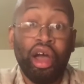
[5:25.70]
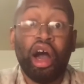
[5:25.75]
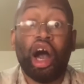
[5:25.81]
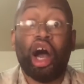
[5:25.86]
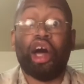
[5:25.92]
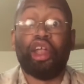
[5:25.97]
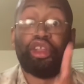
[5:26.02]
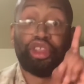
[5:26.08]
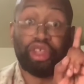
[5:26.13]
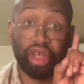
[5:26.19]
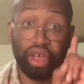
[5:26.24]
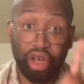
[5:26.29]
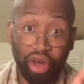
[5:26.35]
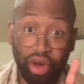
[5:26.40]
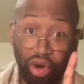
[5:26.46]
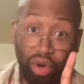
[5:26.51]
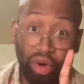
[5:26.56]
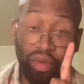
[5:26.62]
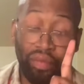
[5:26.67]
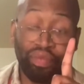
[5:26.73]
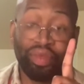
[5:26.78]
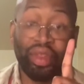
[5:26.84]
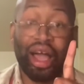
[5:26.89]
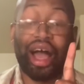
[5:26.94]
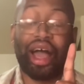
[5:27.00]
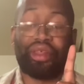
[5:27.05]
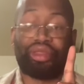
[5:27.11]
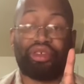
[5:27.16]
until
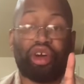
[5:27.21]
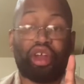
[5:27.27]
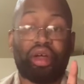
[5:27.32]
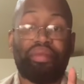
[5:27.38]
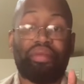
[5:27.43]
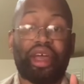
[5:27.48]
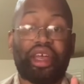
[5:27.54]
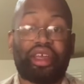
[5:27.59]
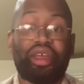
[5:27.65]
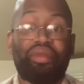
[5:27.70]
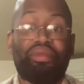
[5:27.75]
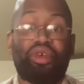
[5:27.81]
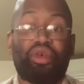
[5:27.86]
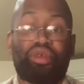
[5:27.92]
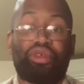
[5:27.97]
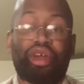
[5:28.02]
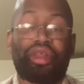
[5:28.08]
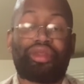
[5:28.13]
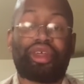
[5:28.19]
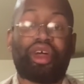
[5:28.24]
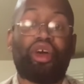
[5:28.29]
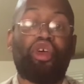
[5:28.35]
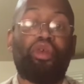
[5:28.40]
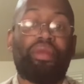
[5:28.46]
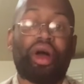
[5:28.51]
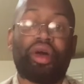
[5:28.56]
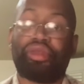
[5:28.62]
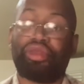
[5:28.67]
I started making milkshakes at
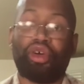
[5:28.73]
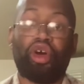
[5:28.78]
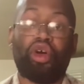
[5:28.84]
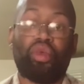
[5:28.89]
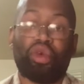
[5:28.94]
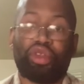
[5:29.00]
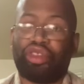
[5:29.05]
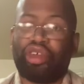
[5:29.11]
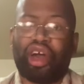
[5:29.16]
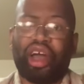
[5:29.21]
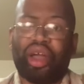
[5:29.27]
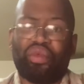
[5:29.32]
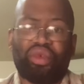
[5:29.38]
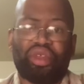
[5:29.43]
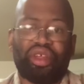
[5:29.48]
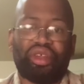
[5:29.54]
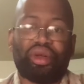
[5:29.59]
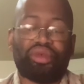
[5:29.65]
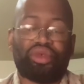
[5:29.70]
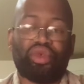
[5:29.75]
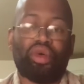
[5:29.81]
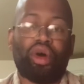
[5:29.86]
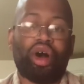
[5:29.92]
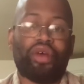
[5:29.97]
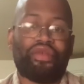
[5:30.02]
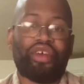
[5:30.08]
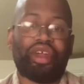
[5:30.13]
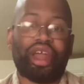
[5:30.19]
home myself, which I really don't do
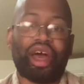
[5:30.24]
often.